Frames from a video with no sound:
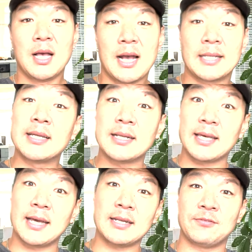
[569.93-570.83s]
And then
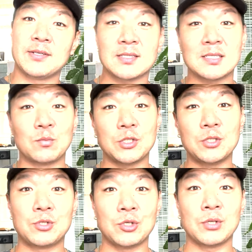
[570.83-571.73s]
again, if it is someone
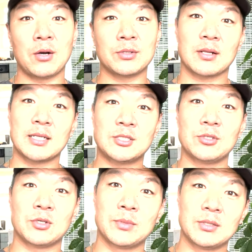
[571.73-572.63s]
you do know and they're like,
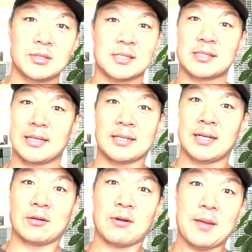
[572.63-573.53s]
dude, your music's like
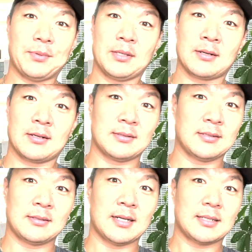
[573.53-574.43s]
kind of crappy, they're
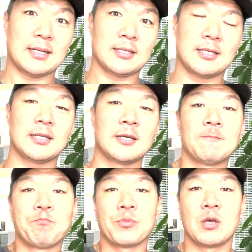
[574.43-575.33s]
like not that good.
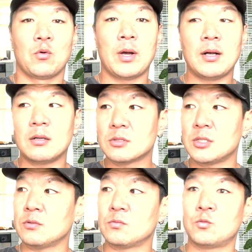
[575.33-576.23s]
Well,
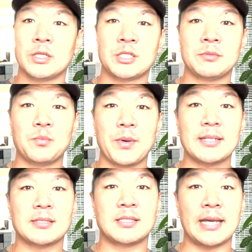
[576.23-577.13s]
dude, wish them the
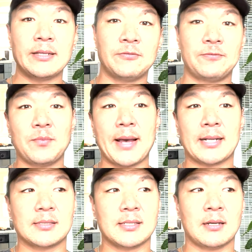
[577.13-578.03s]
best. Take the feedback
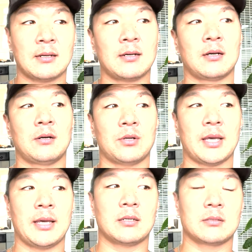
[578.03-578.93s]
and say, huh,
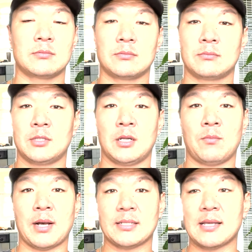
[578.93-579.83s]
okay, you know,
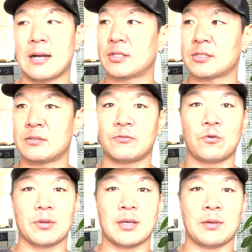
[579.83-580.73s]
my sound isn't
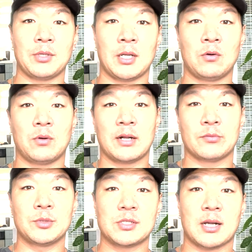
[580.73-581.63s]
for them. You know, whatever
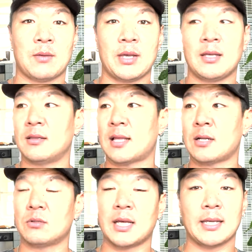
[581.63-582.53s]
music I'm making, they
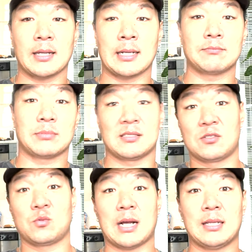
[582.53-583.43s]
don't like it. I, this
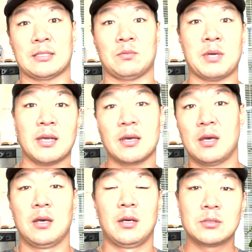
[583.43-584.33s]
is what I like to make.
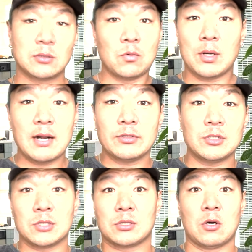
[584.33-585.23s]
So whatever, you
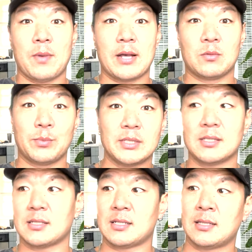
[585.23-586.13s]
just go about your
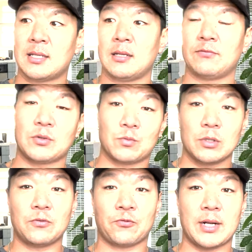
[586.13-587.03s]
business. And then if they're
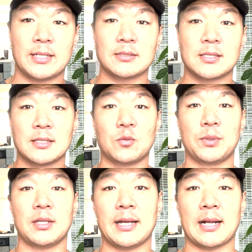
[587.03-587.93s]
real friends, then they'll
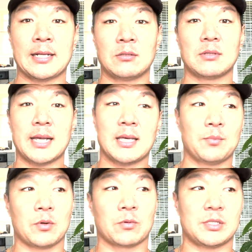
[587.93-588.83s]
be like, I don't like it,
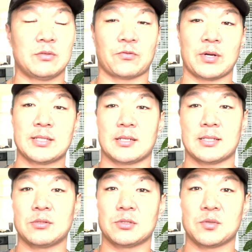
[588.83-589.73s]
but we're still friends and I
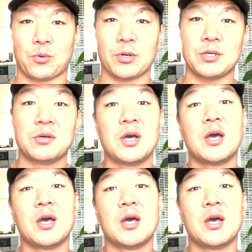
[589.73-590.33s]
still support you.